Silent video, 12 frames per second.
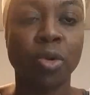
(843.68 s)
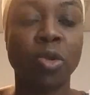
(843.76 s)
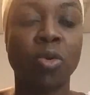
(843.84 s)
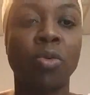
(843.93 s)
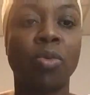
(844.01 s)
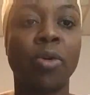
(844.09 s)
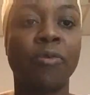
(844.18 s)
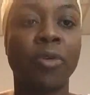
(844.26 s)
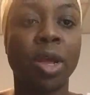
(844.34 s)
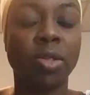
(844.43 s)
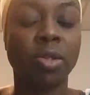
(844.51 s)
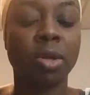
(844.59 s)
so
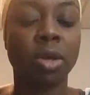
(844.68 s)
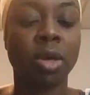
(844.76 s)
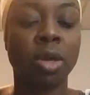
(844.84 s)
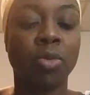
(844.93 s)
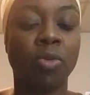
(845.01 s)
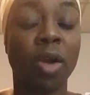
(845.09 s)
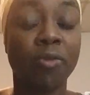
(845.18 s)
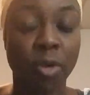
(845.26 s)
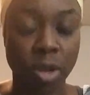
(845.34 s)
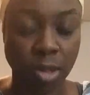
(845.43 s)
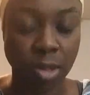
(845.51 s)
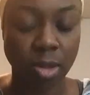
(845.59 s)
it
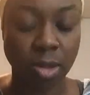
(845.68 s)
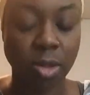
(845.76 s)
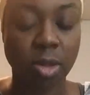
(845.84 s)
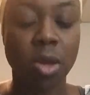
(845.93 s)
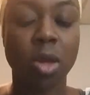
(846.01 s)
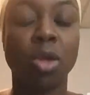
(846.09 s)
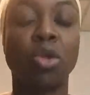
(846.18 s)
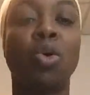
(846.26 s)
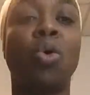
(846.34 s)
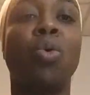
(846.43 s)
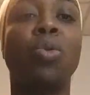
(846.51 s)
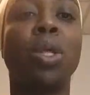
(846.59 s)
references
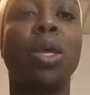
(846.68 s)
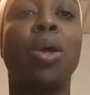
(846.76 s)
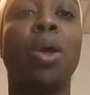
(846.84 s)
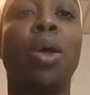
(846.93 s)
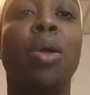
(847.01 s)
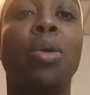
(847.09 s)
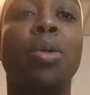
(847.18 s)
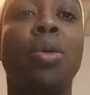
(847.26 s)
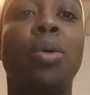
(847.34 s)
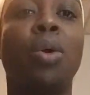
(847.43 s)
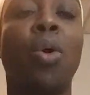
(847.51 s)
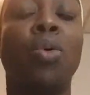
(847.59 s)
to only
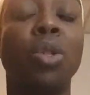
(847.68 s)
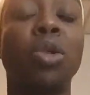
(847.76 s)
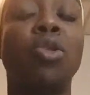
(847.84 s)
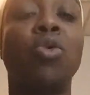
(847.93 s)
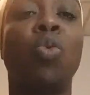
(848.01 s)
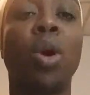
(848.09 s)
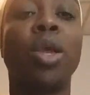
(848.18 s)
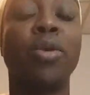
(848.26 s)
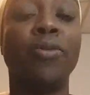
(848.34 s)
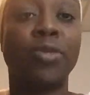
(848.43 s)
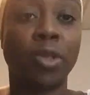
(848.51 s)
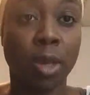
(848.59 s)
to what
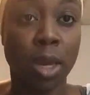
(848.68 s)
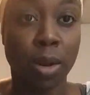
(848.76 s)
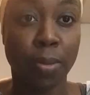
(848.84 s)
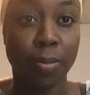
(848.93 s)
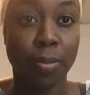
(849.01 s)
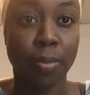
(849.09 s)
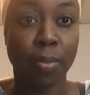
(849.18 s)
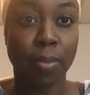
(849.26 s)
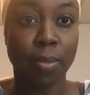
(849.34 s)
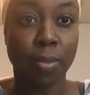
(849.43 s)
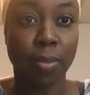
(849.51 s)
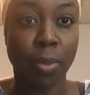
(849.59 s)
you've seen
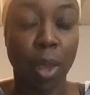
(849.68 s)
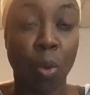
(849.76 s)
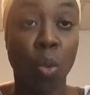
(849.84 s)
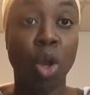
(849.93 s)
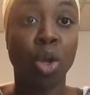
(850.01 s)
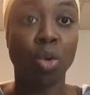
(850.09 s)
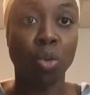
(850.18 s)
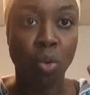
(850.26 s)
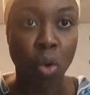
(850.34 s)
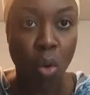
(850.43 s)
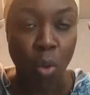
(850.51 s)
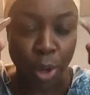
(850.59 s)
and what you
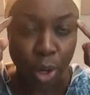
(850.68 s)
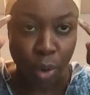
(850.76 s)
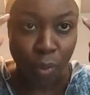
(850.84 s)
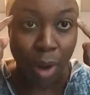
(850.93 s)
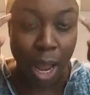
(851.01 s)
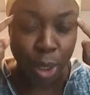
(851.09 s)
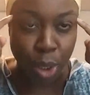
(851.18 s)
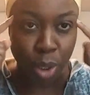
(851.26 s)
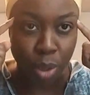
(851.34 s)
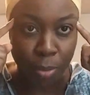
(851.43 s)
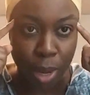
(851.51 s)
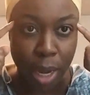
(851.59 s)
know in your
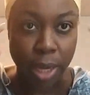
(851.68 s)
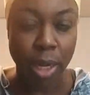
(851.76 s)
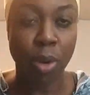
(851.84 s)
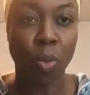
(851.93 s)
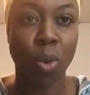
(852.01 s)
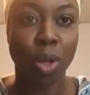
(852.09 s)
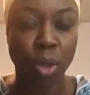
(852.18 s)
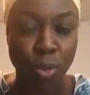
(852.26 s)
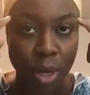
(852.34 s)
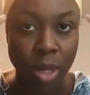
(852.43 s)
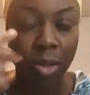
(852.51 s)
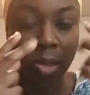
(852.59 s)
rational mind and what you
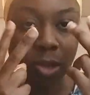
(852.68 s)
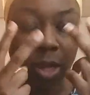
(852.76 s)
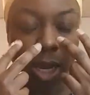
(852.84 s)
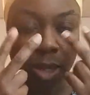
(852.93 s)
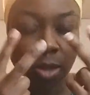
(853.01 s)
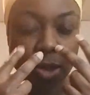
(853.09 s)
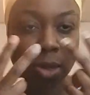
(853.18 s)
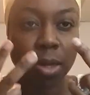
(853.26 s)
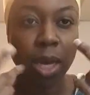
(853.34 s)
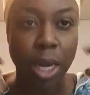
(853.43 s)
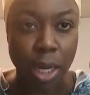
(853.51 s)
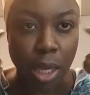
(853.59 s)
can sense
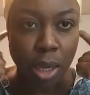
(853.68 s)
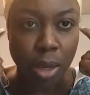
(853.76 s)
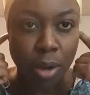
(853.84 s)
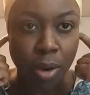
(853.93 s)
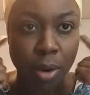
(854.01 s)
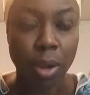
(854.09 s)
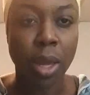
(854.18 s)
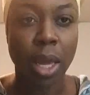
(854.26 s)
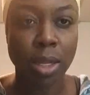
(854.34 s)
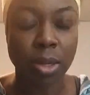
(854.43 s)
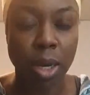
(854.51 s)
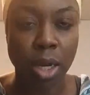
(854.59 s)
and hear
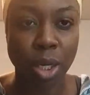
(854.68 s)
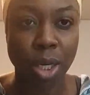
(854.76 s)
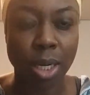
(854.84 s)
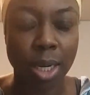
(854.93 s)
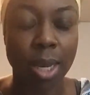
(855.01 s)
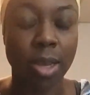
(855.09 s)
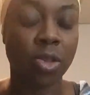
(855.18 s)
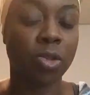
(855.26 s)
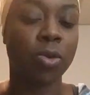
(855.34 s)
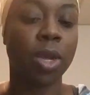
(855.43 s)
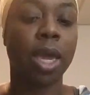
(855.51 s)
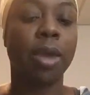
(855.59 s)
and touch and taste.
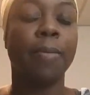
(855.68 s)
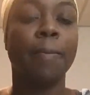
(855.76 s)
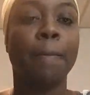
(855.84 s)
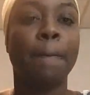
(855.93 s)
Okay,